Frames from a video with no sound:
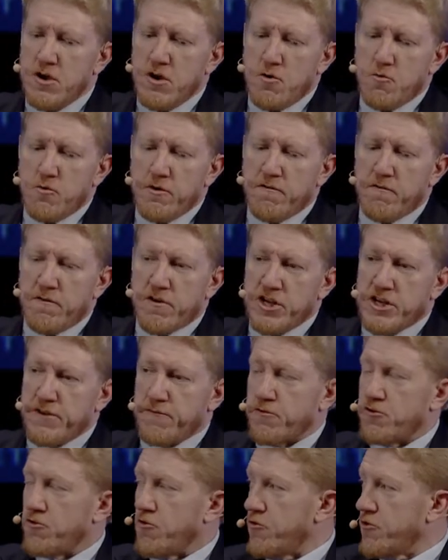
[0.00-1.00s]
We have a very
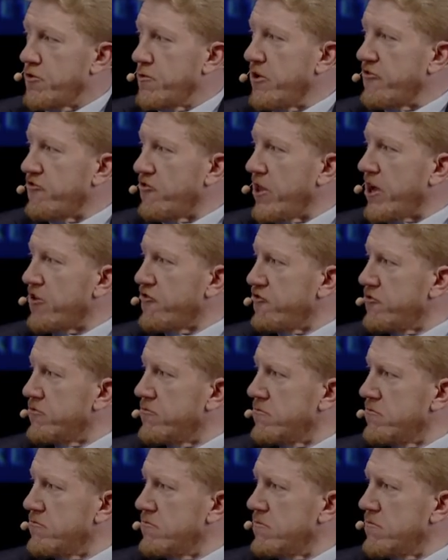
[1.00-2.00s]
difficult US election
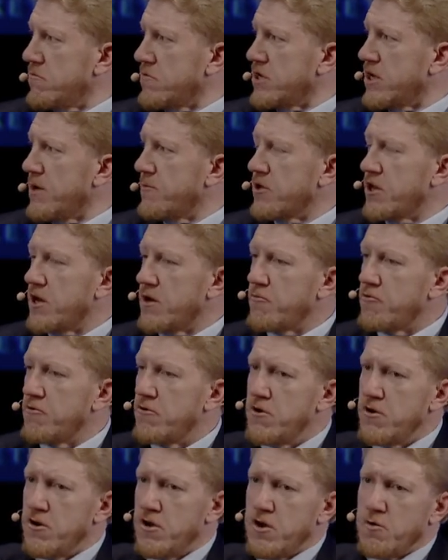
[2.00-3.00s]
coming up,
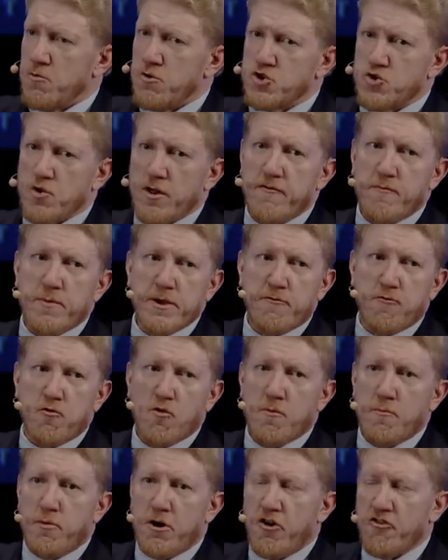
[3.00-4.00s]
which will have big
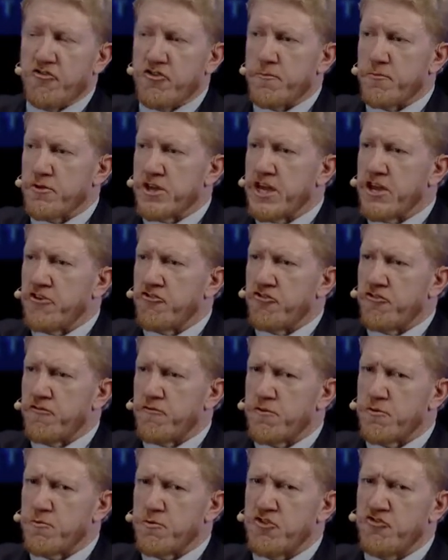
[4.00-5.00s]
foreign policy implications
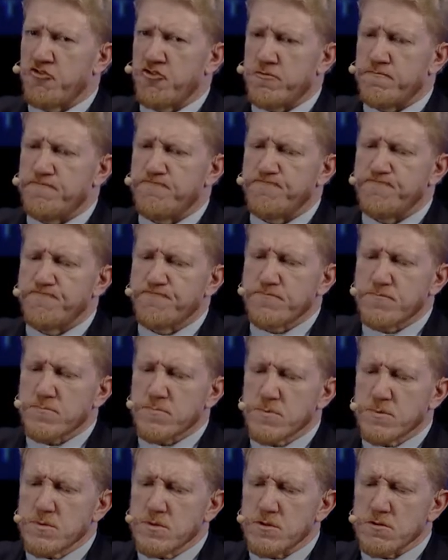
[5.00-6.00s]
for the region.
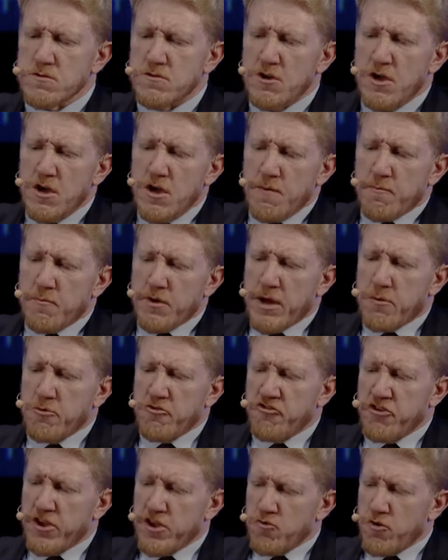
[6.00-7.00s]
But I would
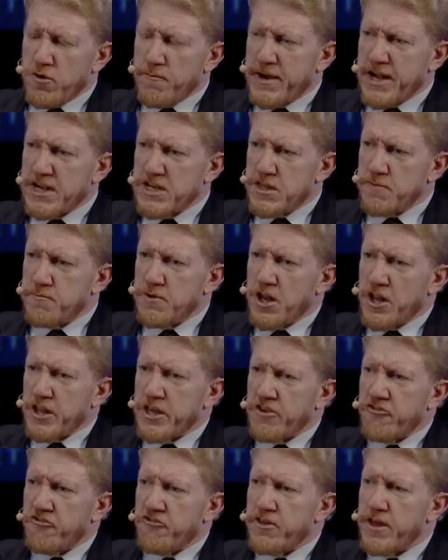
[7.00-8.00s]
say, going back to the Middle
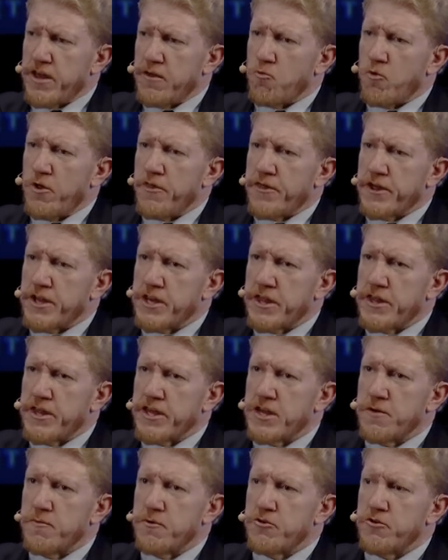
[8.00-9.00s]
East, that one thing to
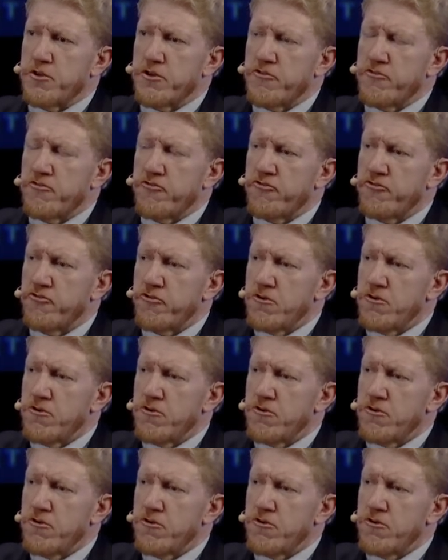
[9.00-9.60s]
think about is,